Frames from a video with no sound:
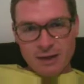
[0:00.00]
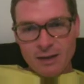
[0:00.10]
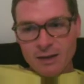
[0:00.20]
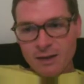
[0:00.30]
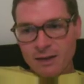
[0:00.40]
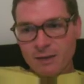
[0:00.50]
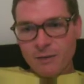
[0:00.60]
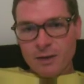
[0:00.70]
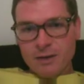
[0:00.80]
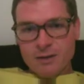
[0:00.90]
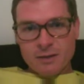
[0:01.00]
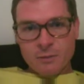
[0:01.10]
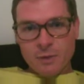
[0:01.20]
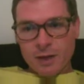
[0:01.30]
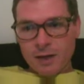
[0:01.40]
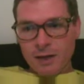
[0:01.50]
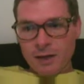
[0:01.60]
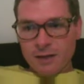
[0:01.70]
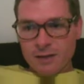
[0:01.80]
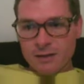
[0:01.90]
And if you guys want any
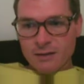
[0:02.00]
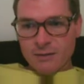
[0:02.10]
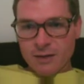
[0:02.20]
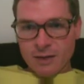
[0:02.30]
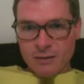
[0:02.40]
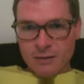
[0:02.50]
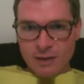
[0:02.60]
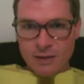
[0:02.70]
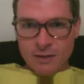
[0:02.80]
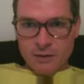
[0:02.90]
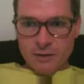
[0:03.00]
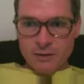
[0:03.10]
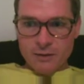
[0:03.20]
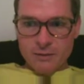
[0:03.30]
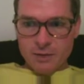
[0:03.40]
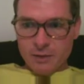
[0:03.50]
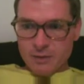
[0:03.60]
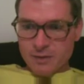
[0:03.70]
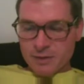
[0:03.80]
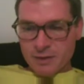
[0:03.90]
kind of uh, video or
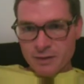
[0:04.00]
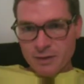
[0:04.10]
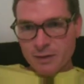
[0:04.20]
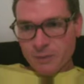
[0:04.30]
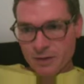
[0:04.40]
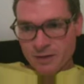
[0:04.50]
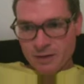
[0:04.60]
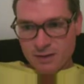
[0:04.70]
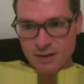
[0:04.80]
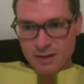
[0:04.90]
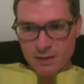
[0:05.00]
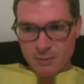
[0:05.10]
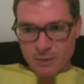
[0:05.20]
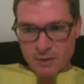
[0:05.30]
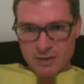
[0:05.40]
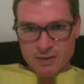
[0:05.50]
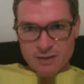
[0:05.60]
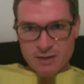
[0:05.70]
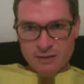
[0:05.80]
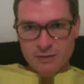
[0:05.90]
reviews or questions, I had a couple questions
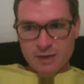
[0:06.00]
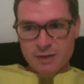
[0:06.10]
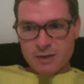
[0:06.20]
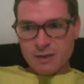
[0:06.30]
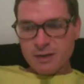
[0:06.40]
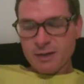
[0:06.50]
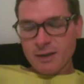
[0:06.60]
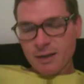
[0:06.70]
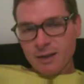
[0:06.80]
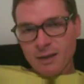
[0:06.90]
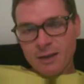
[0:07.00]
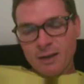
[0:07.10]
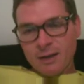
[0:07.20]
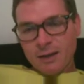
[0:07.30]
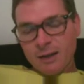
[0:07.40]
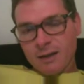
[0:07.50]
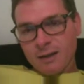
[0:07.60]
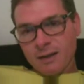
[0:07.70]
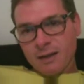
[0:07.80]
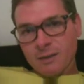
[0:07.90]
on inflation,
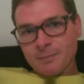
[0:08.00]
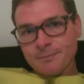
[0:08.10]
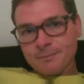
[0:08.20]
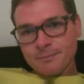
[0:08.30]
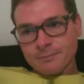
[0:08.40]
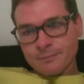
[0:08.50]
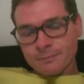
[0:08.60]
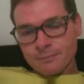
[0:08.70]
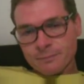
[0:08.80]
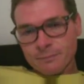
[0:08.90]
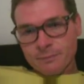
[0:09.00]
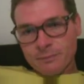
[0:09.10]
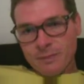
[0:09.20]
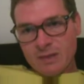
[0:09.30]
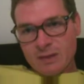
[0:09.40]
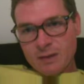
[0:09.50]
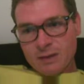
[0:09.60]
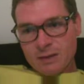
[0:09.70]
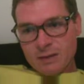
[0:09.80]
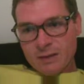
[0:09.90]
and um, so I
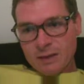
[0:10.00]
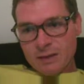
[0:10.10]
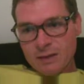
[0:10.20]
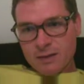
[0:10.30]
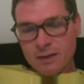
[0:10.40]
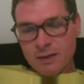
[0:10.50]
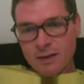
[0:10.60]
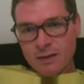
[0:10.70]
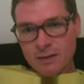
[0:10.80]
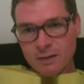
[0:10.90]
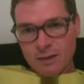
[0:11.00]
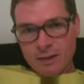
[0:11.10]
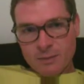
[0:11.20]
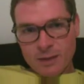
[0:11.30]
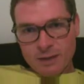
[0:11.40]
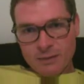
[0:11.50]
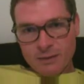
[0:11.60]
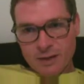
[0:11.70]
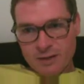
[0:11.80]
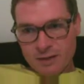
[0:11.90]
just I just did a little thing about
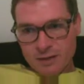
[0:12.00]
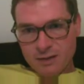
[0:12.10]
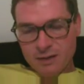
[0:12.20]
inflation,